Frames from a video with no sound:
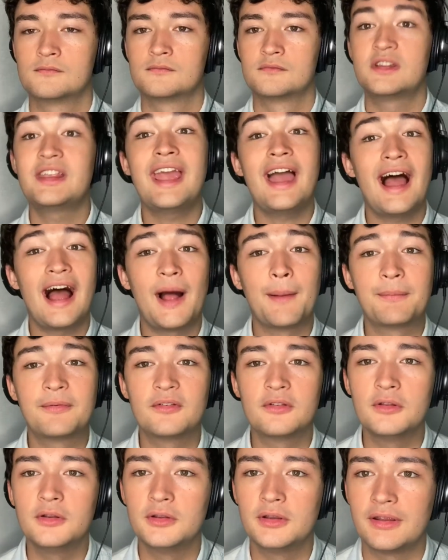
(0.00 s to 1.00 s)
Yeah,
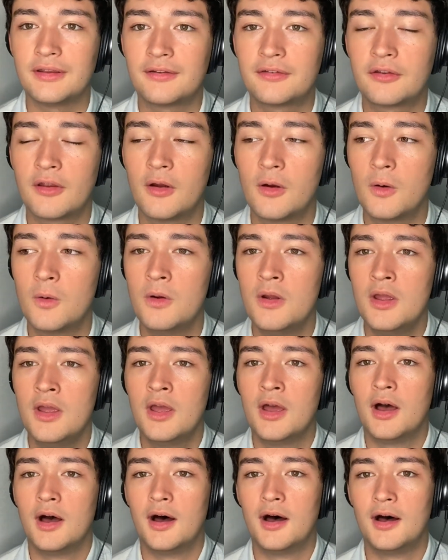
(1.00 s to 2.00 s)
absolutely. So
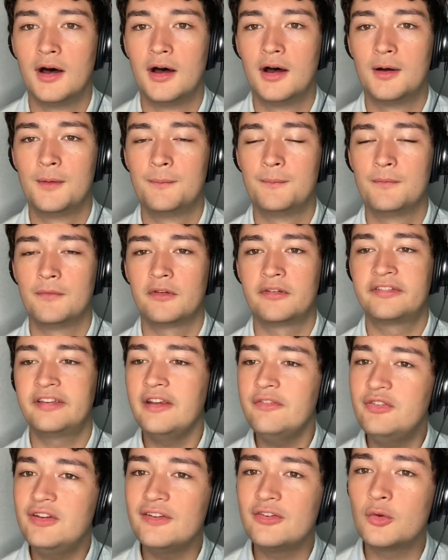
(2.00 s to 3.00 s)
safety